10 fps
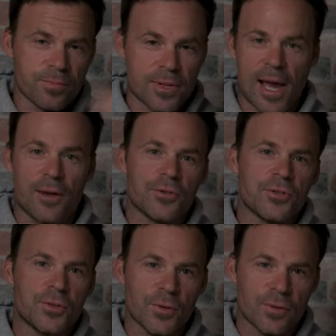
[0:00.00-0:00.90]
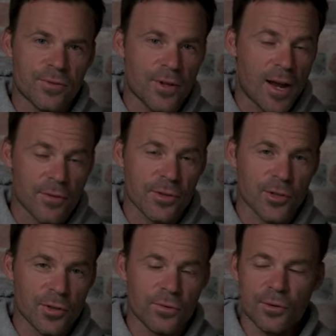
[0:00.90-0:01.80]
counterintuitive to
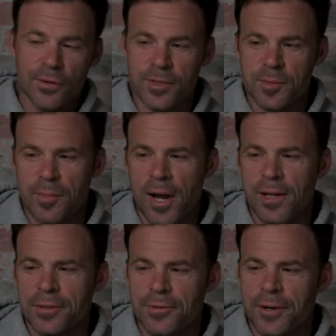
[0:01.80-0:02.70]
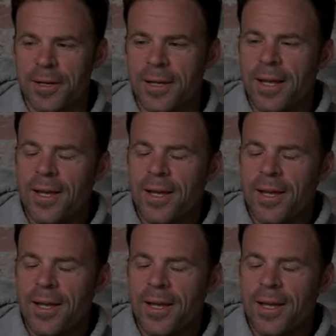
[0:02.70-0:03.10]
everything you've learned as a pilot, right?